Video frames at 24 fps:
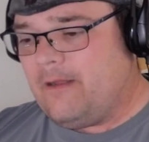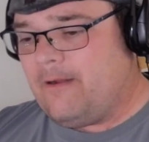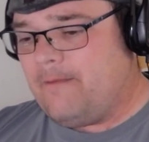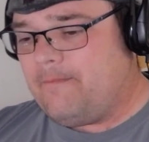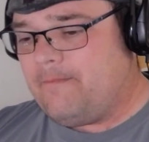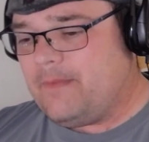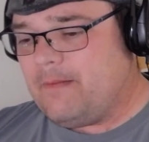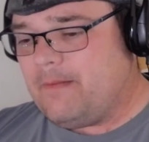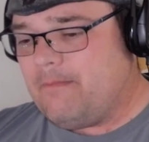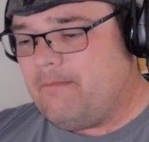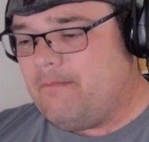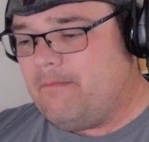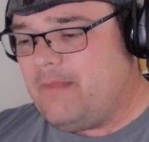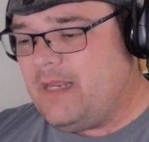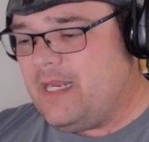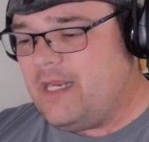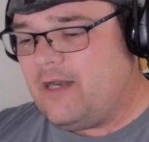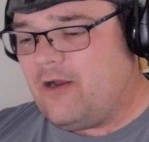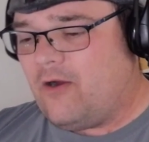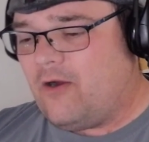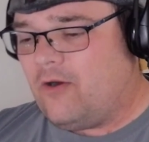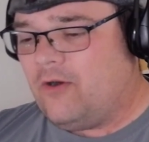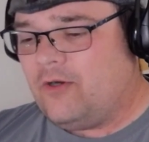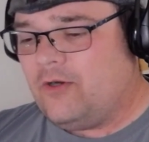me
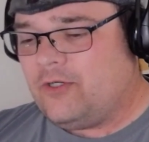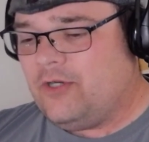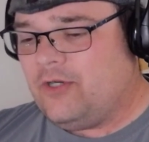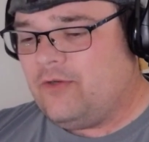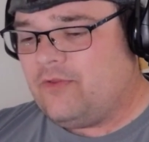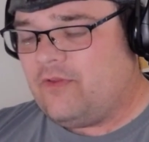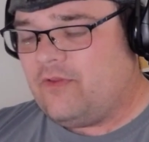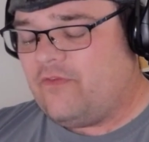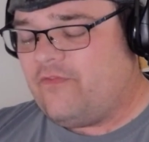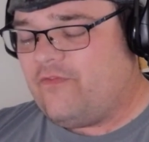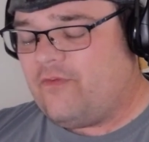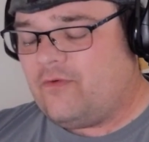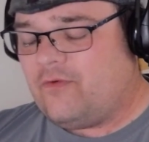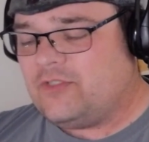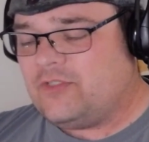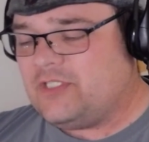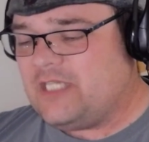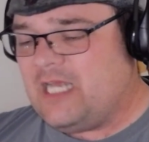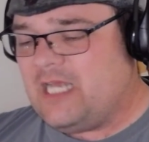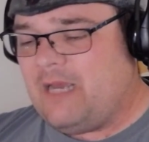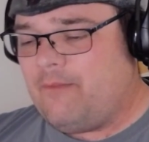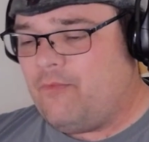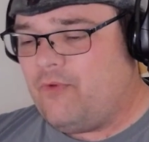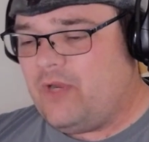and Arco, the first
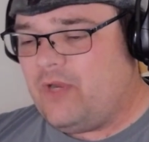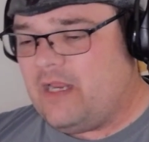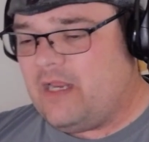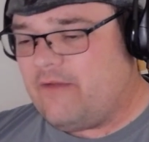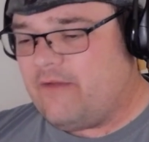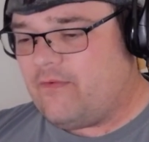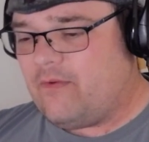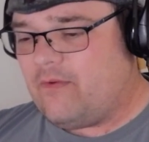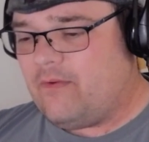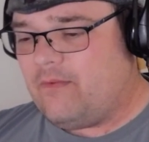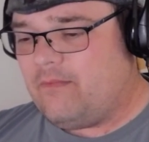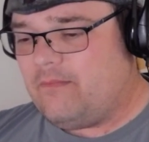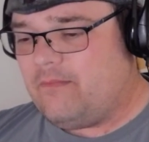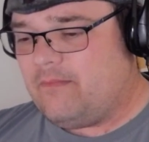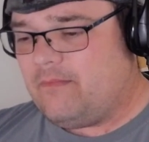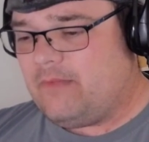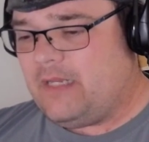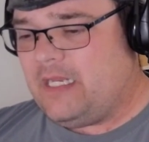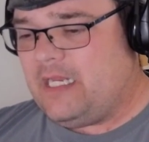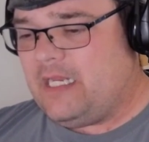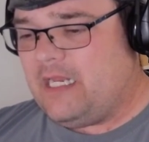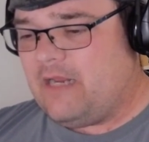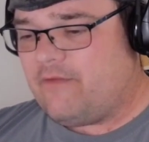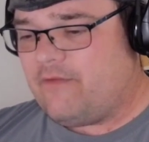time he
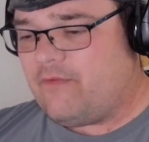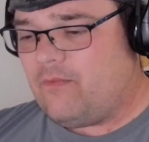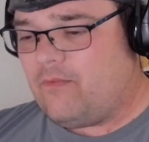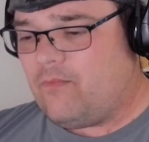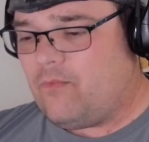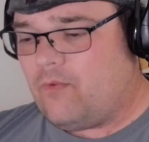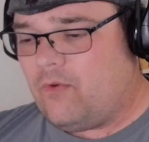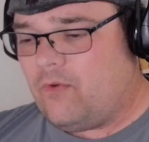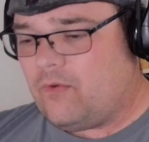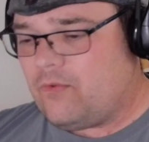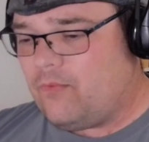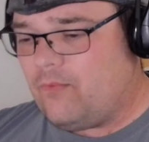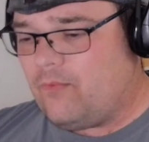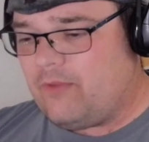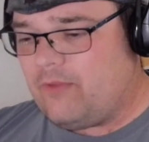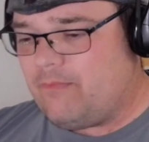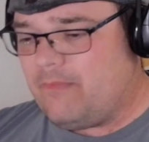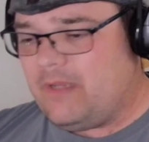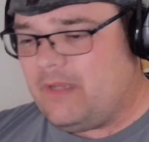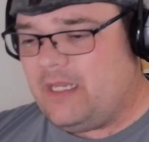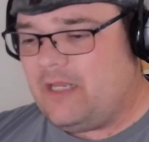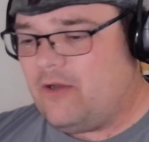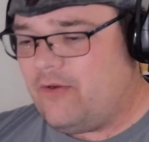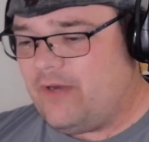ever worked with
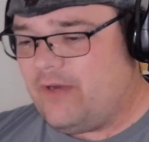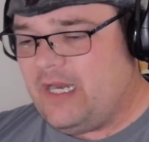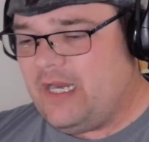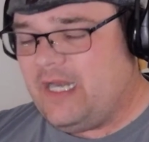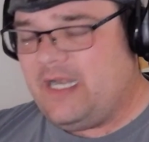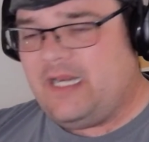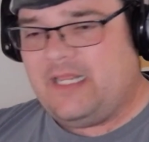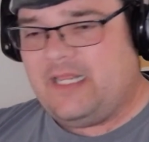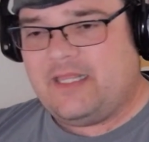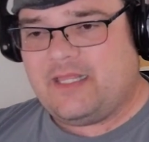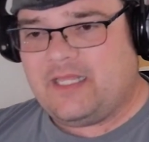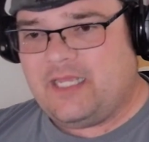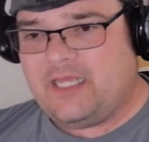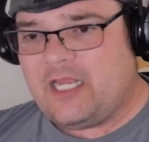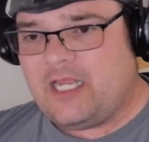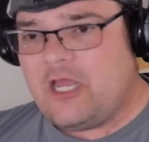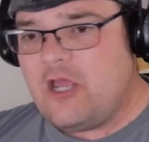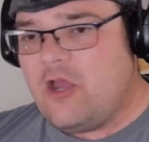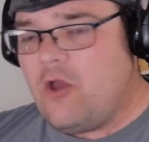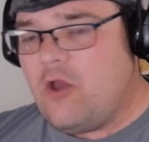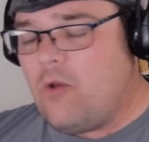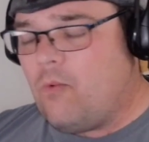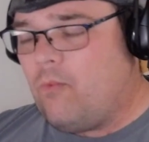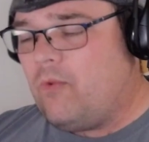me on anything,
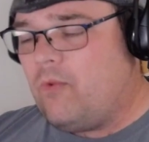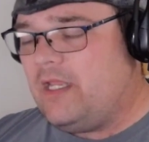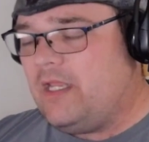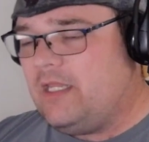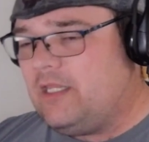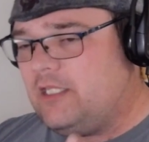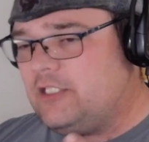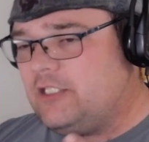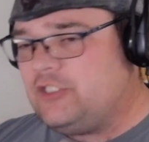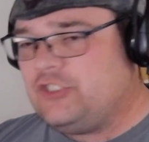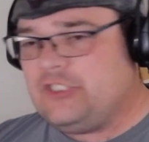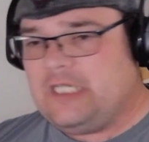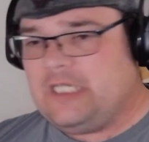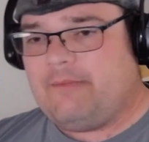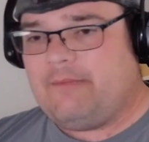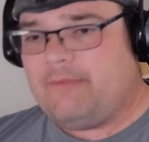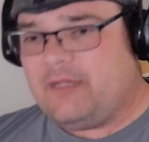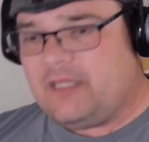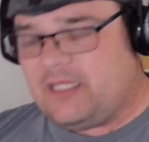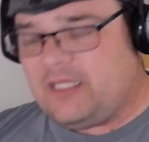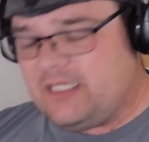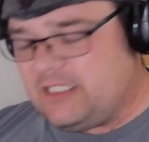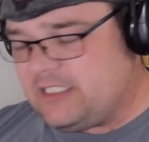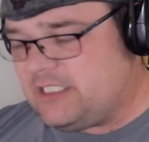we
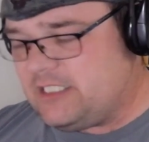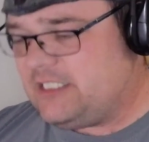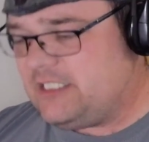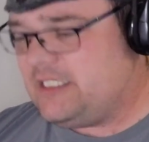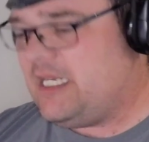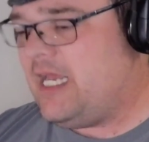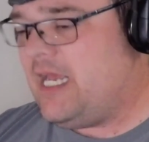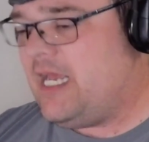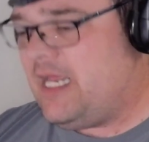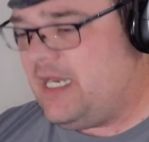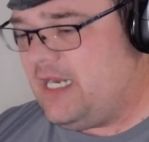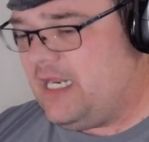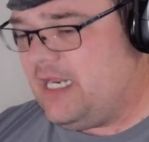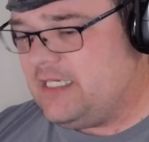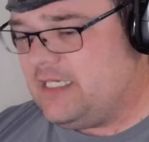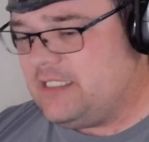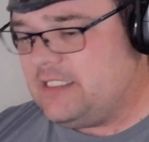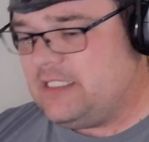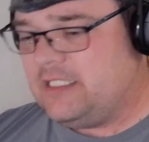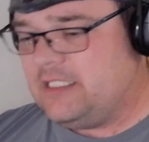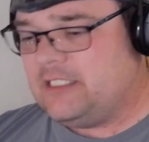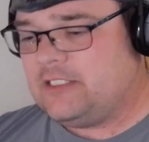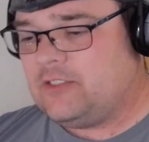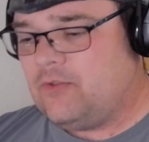legitimately sat in
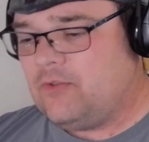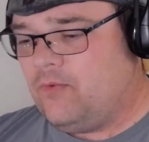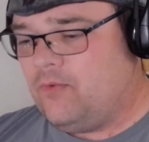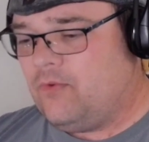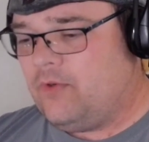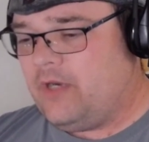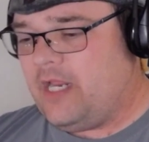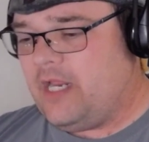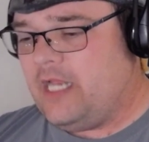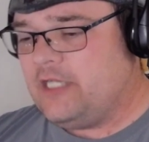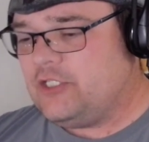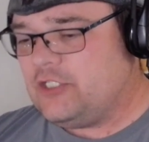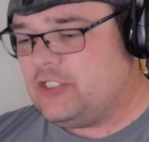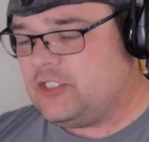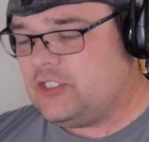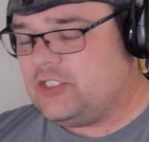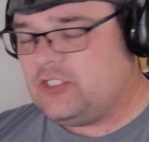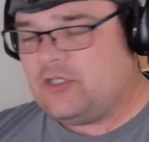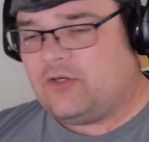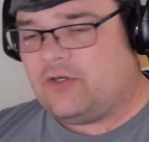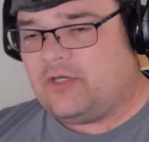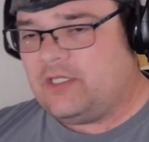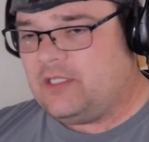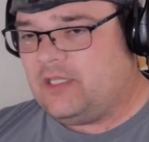Discord and just
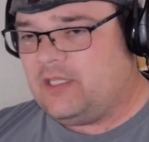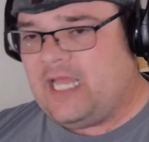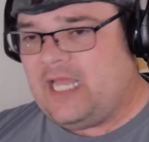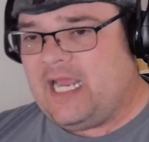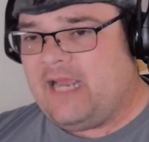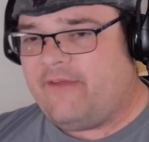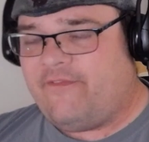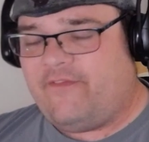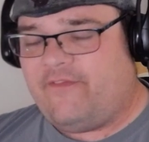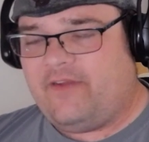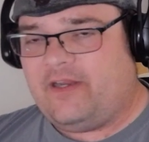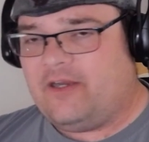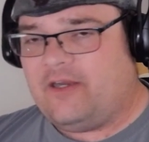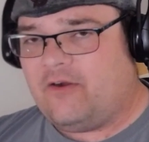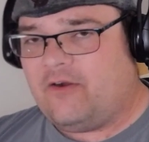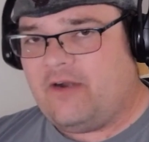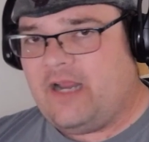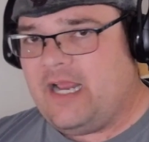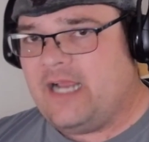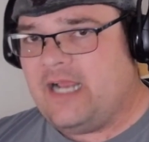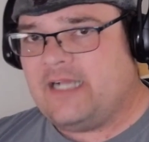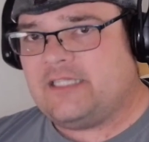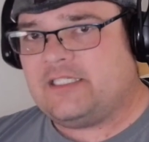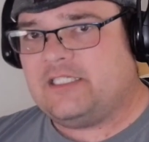started laughing our
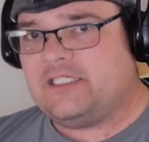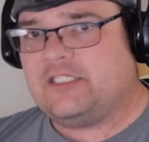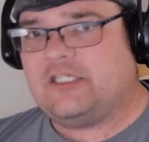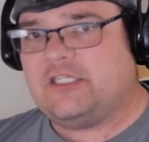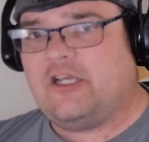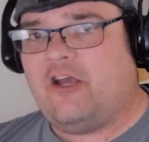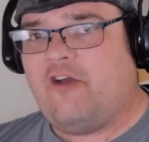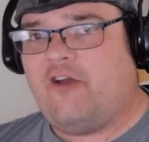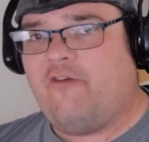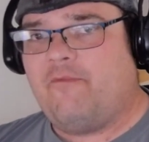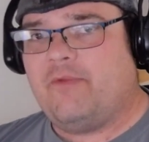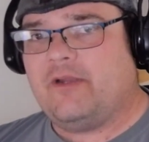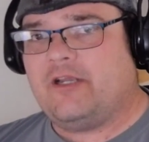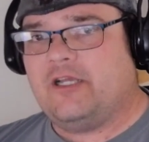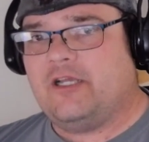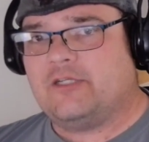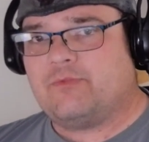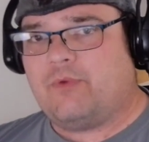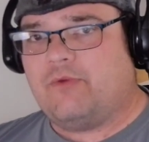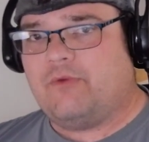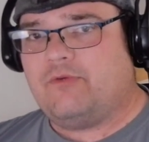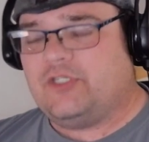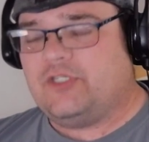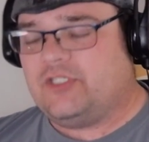asses off because
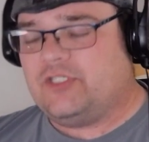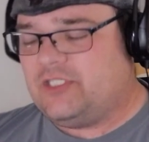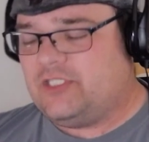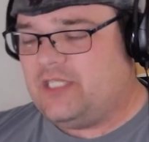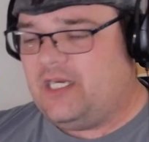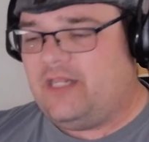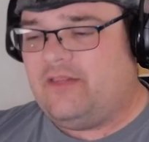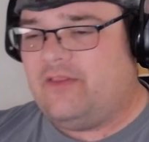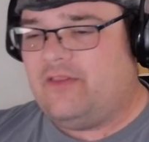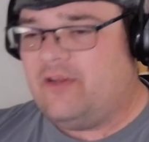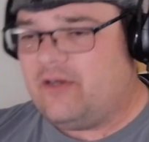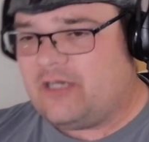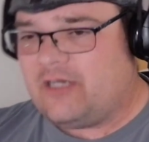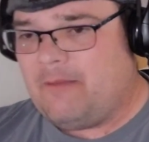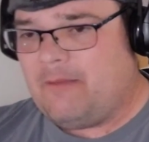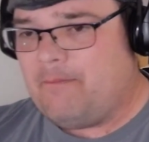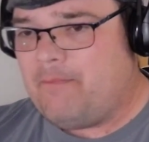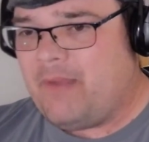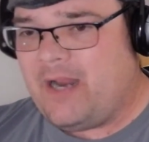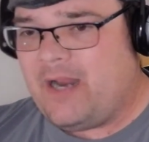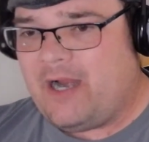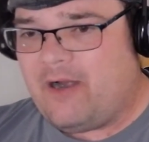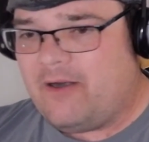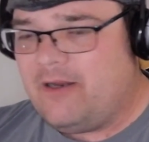we were just sitting there
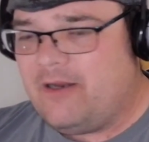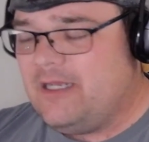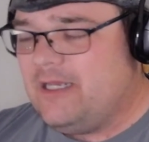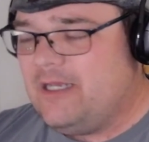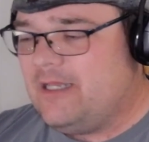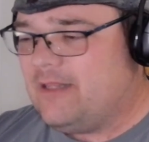compare,